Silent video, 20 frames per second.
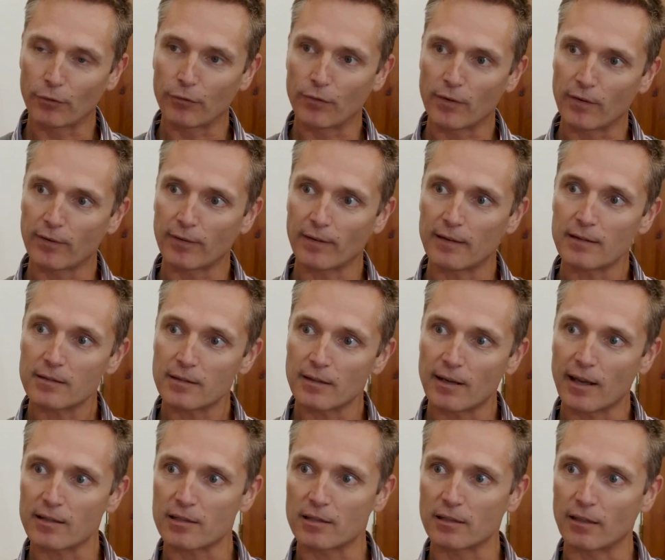off this
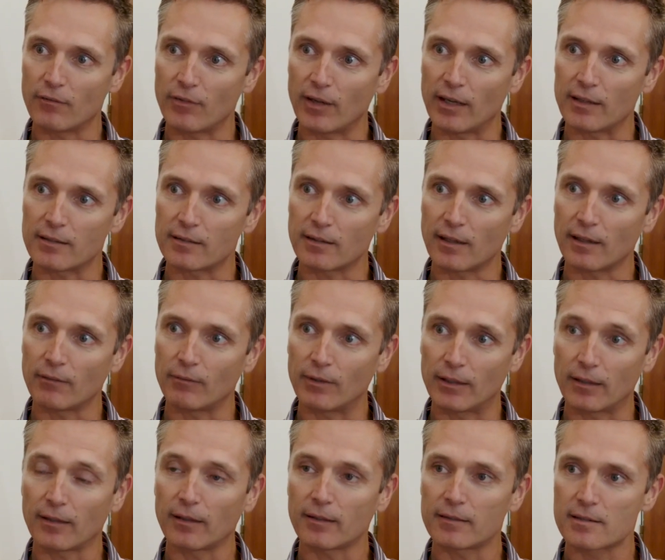international event, and we
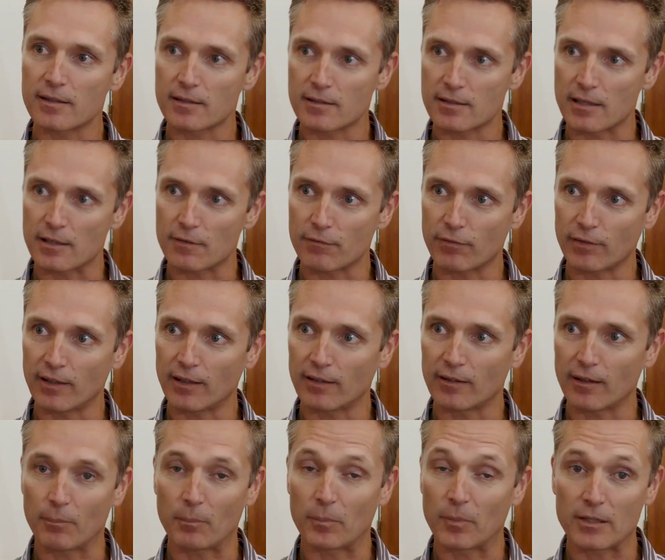did it successfully.
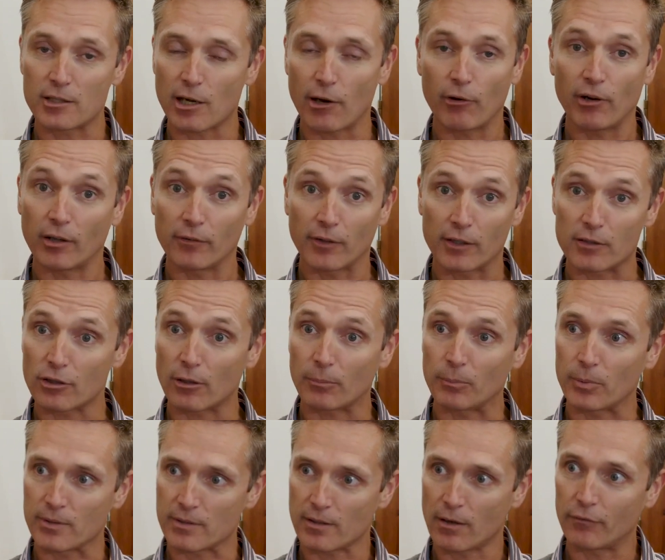And the, the, cherry on the
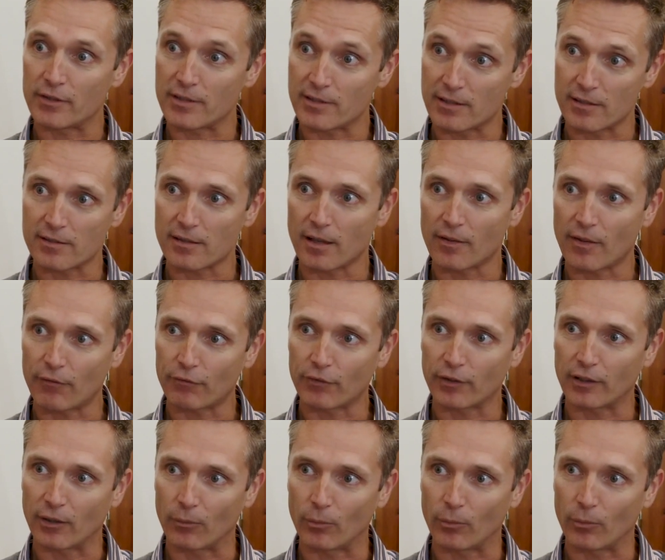top was obviously South Africa